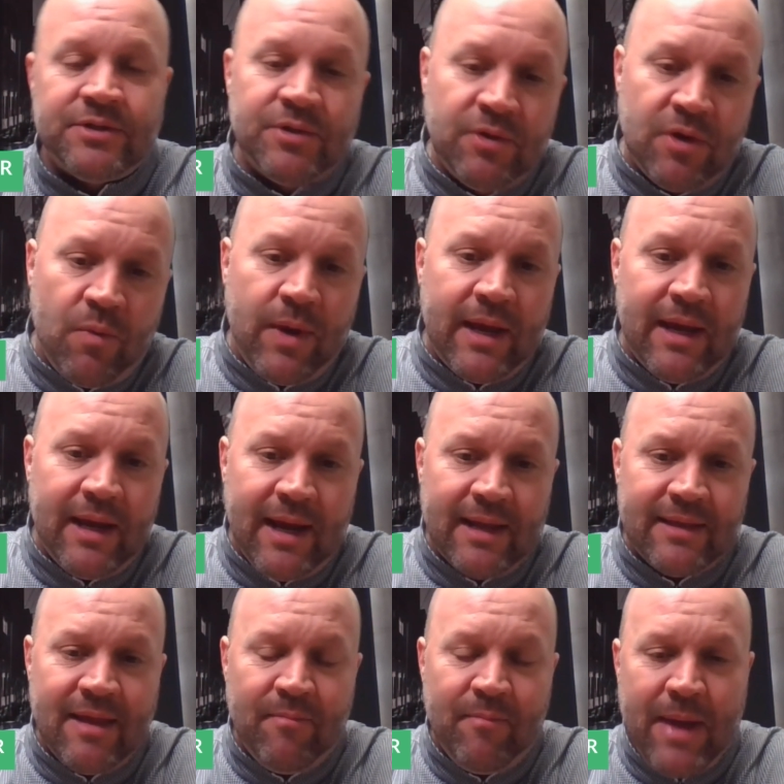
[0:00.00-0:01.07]
The sooner we can
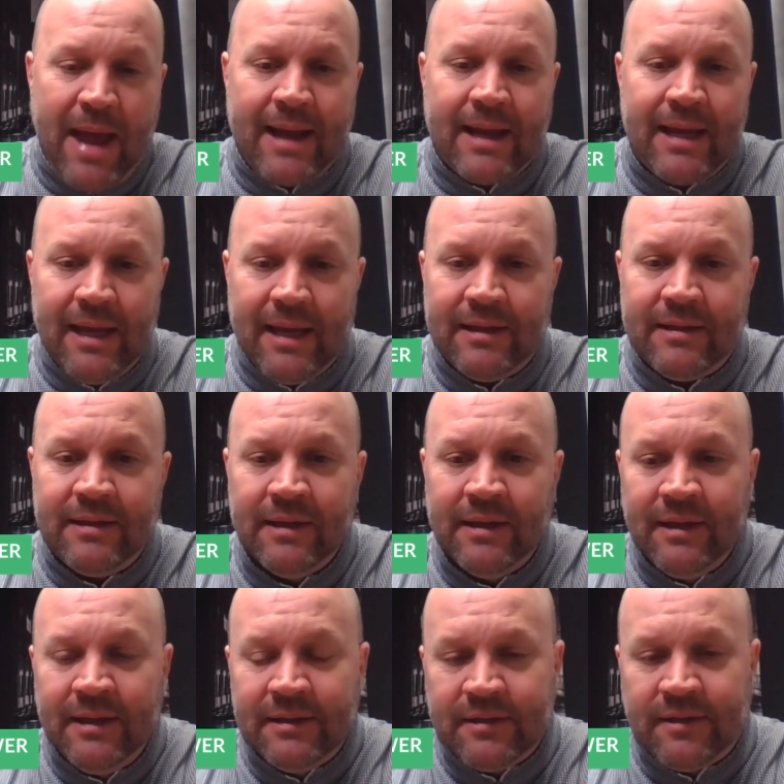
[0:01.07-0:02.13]
get them back in
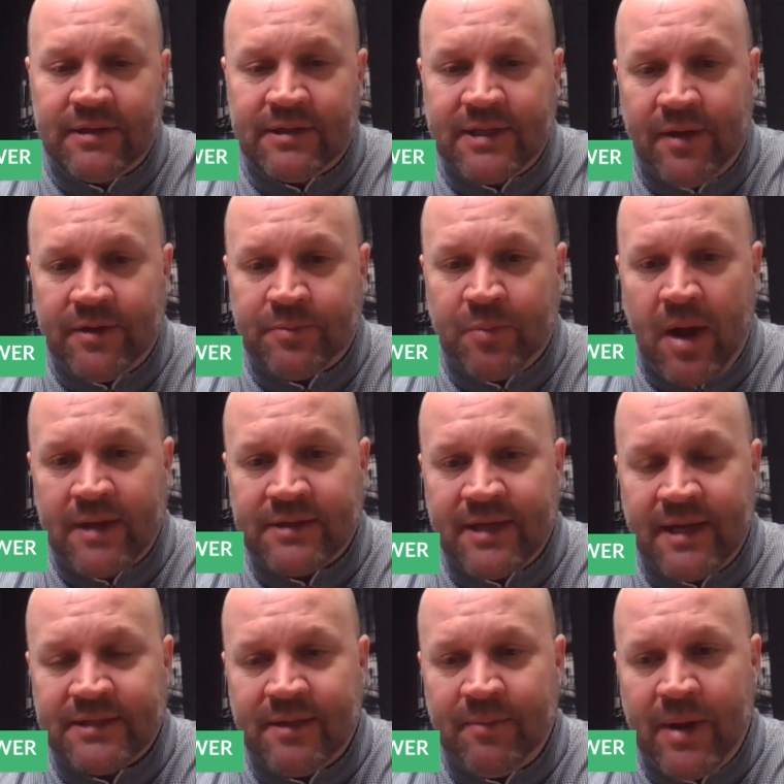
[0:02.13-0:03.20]
to the sales
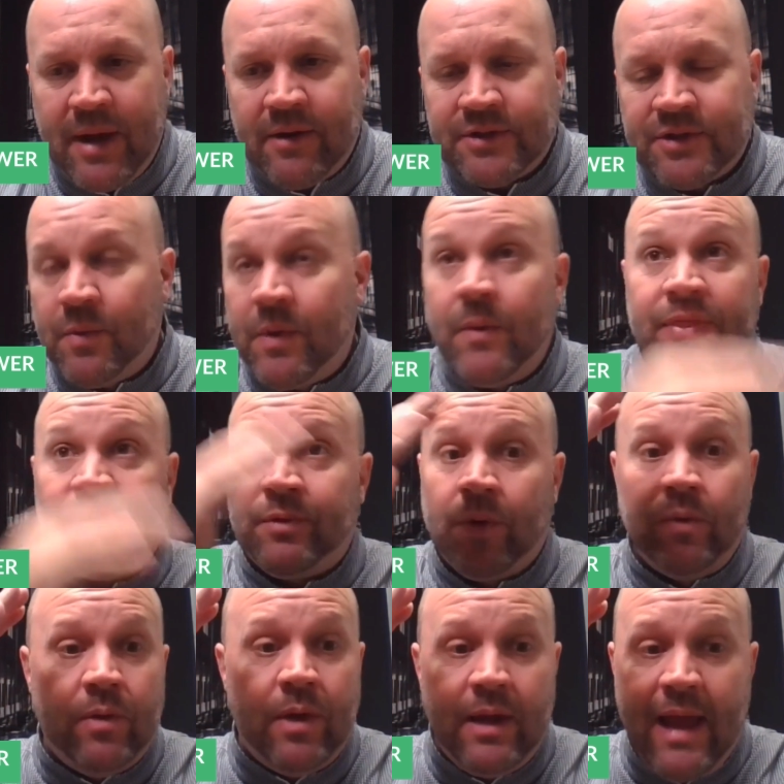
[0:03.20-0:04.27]
process, the better. So we went
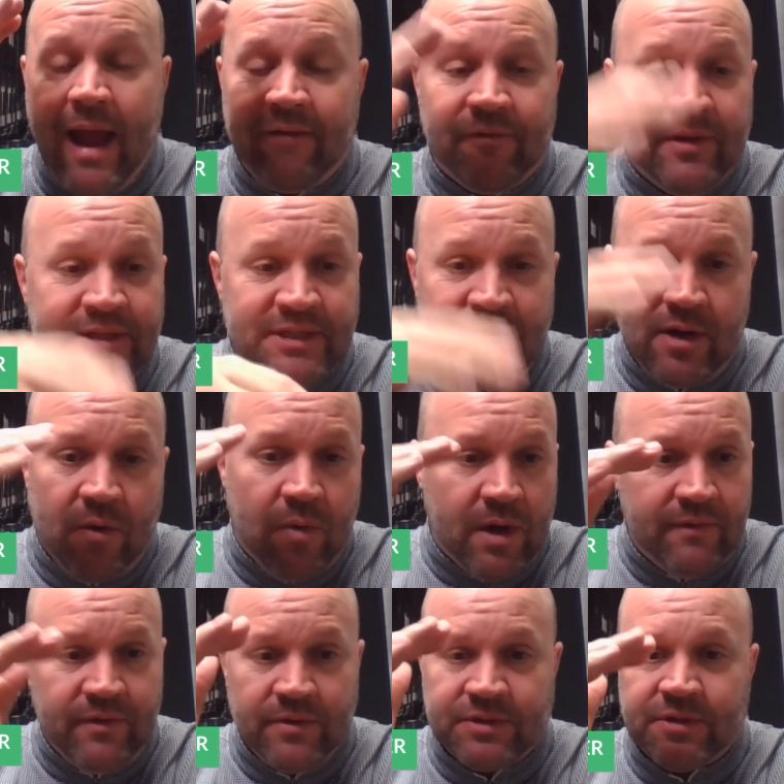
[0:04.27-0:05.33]
through every
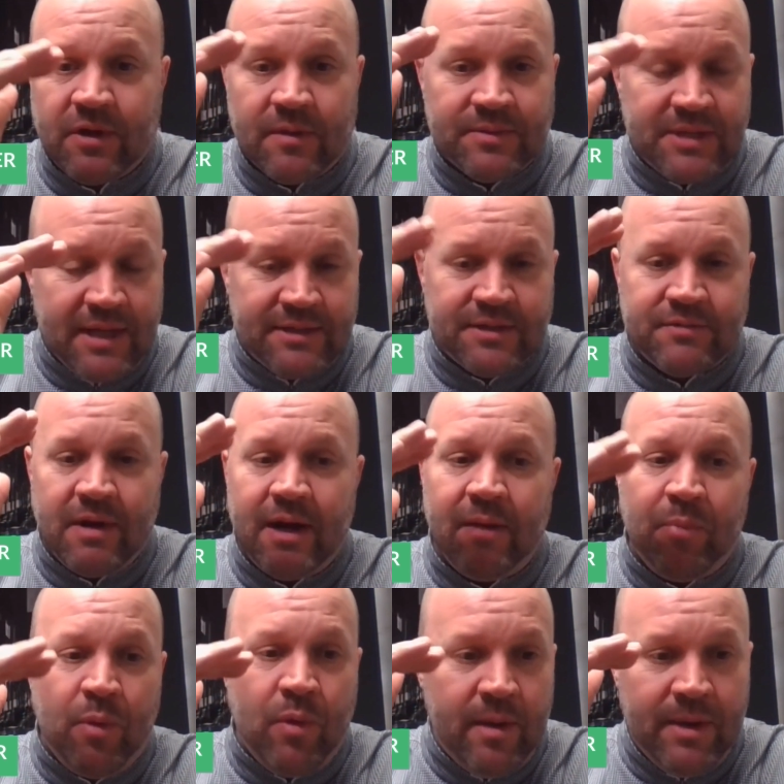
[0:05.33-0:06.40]
single one of those circumstances,
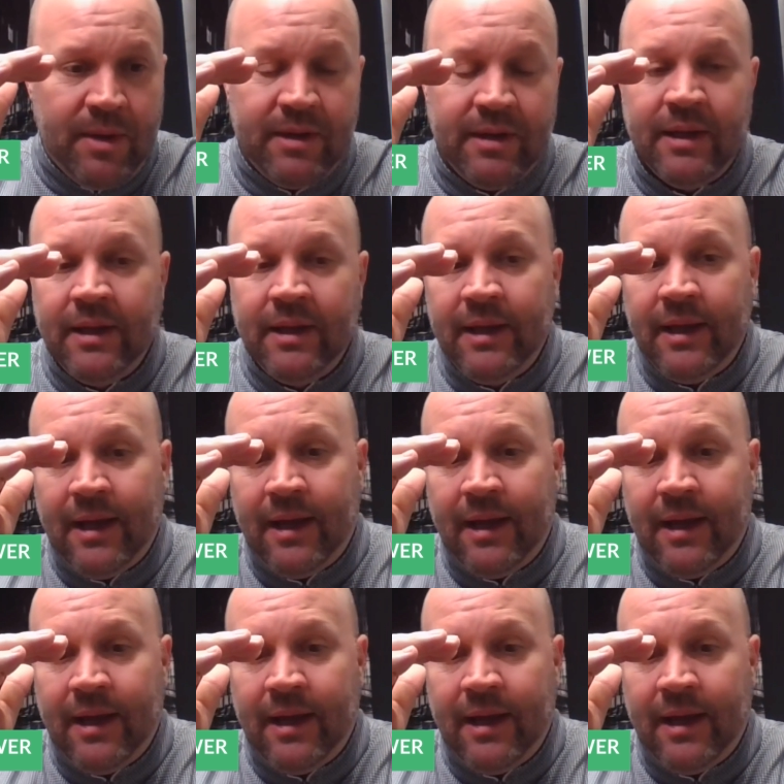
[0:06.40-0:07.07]
right? Appointment.